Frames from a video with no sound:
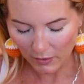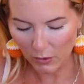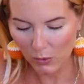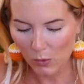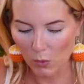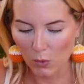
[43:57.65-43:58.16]

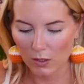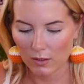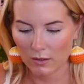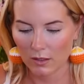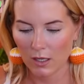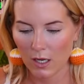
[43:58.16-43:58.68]
Oh,
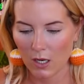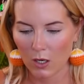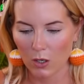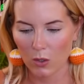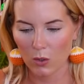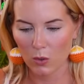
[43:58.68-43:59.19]

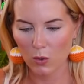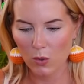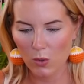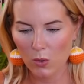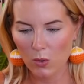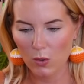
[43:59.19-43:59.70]

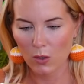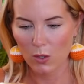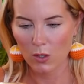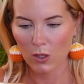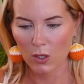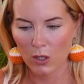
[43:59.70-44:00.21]
who
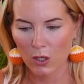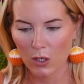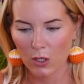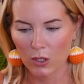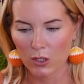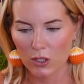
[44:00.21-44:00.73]

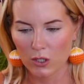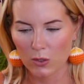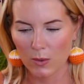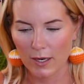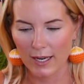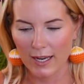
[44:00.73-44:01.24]

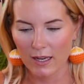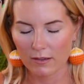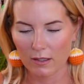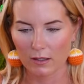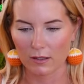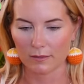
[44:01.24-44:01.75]
do I have?
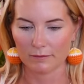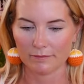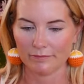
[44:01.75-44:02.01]
Nothing.